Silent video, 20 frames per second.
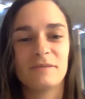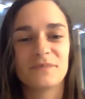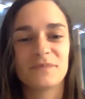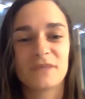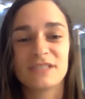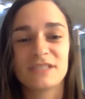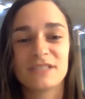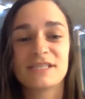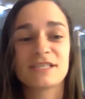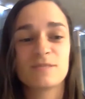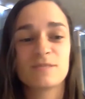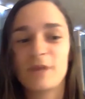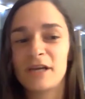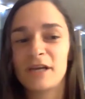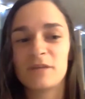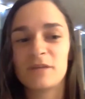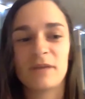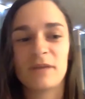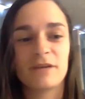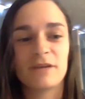it's
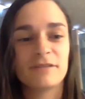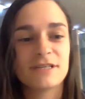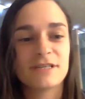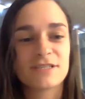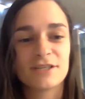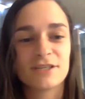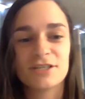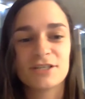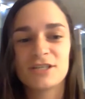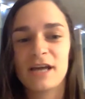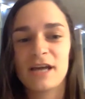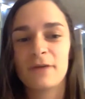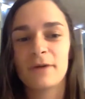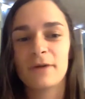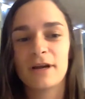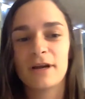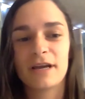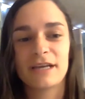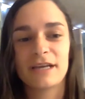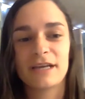expanded my research
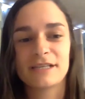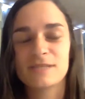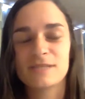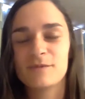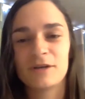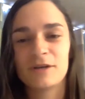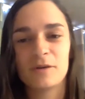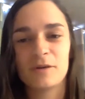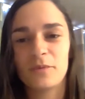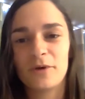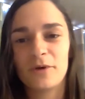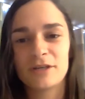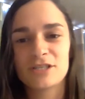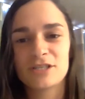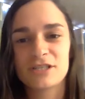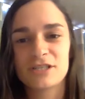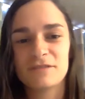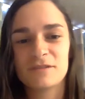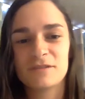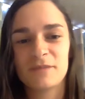network, and it's been an important
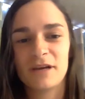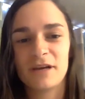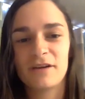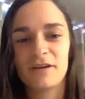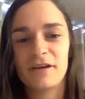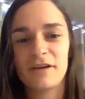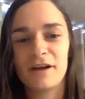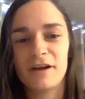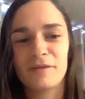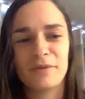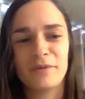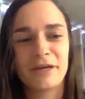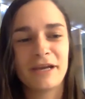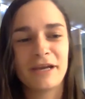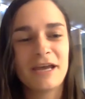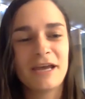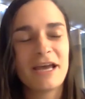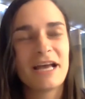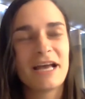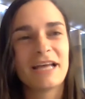shift in my career. But
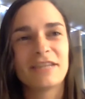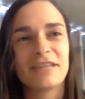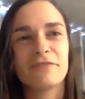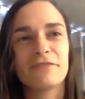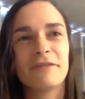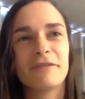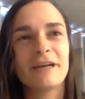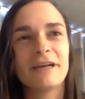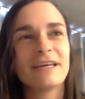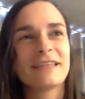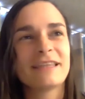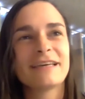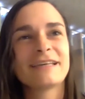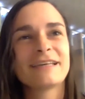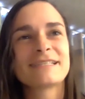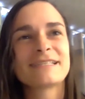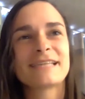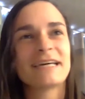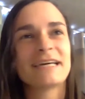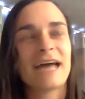the funny thing
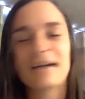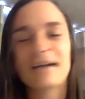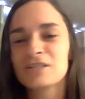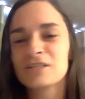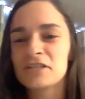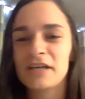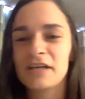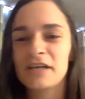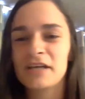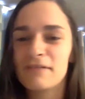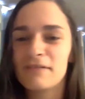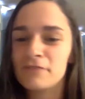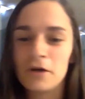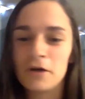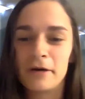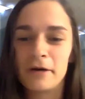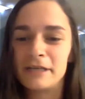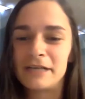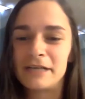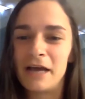is, I actually have no
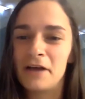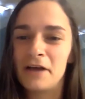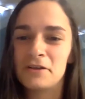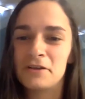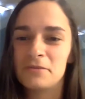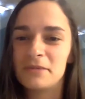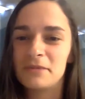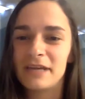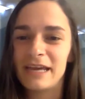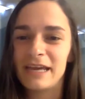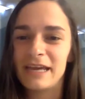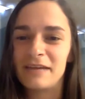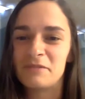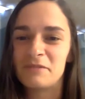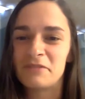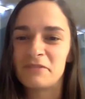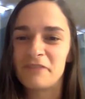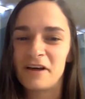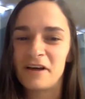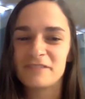idea how you became
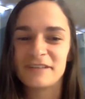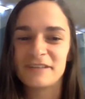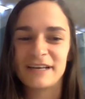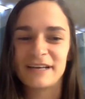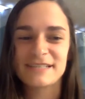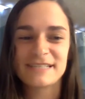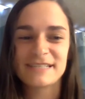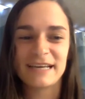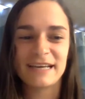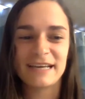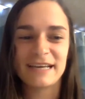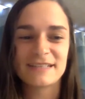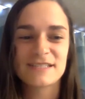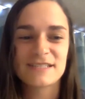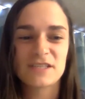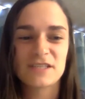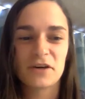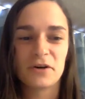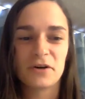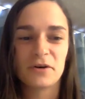involved in SAS.
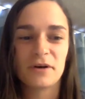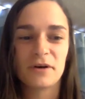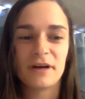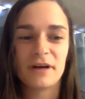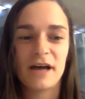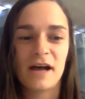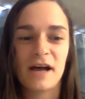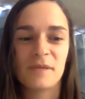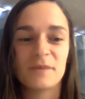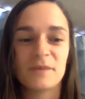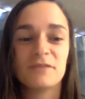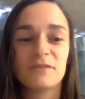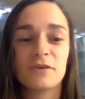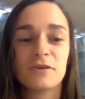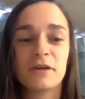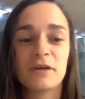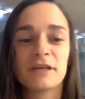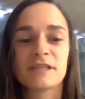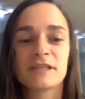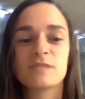So if you
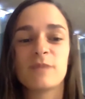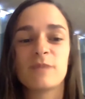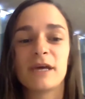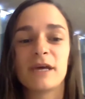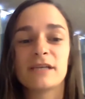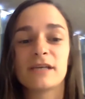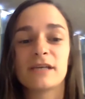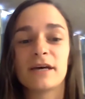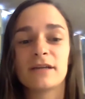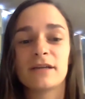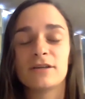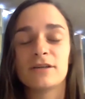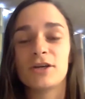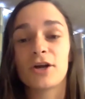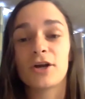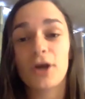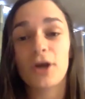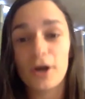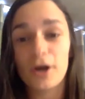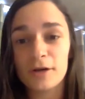can expand on
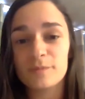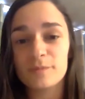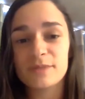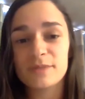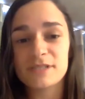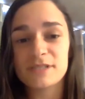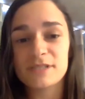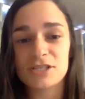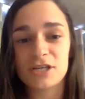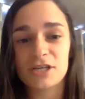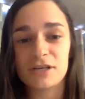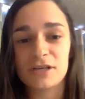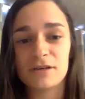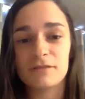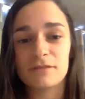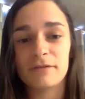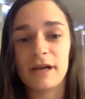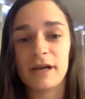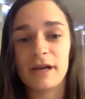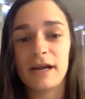your current
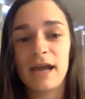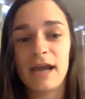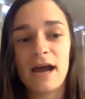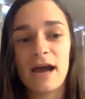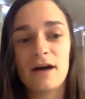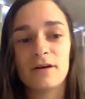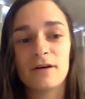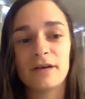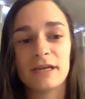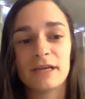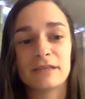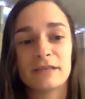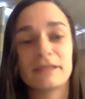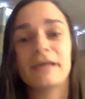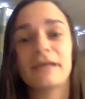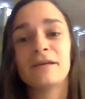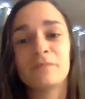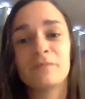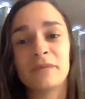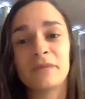position right now and
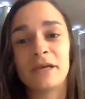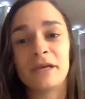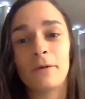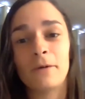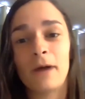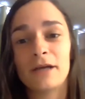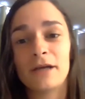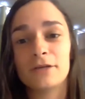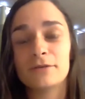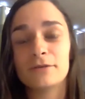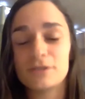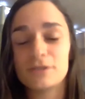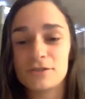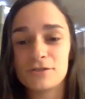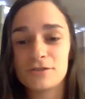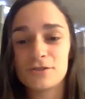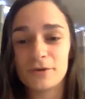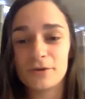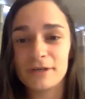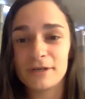enlighten me why you
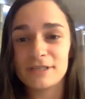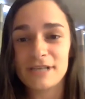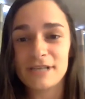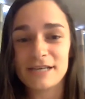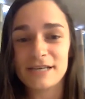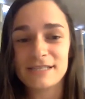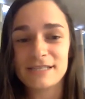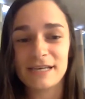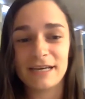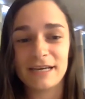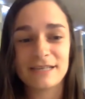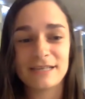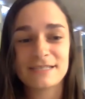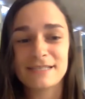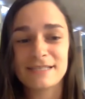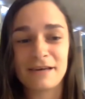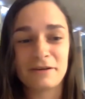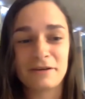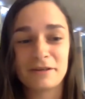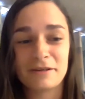joined SAS,
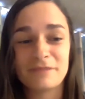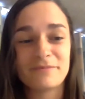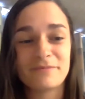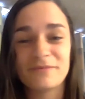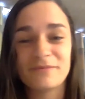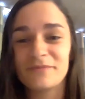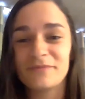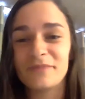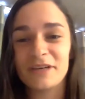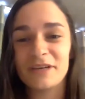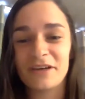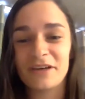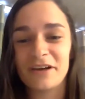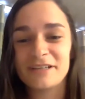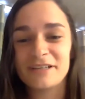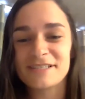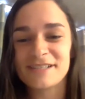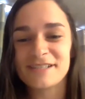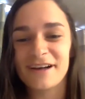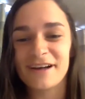that would be a
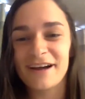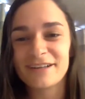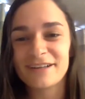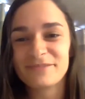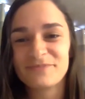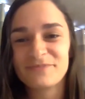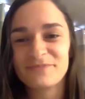great start.